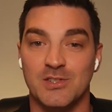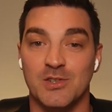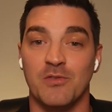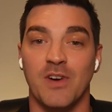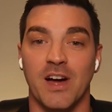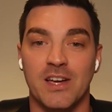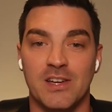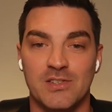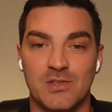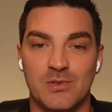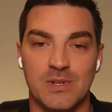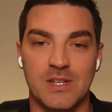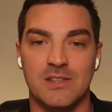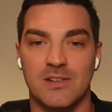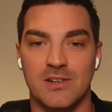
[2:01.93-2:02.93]
So if I could
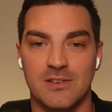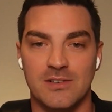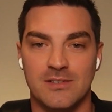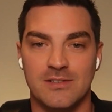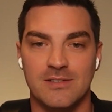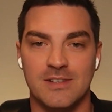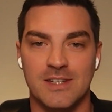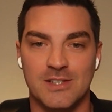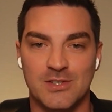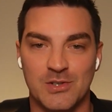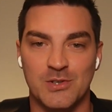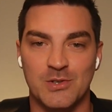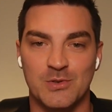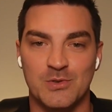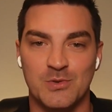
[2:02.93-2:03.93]
do either, it's a
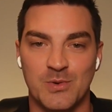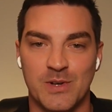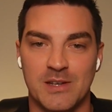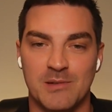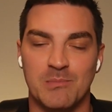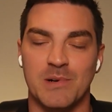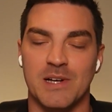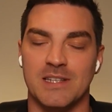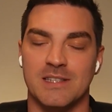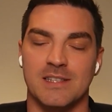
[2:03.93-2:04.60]
huge win, but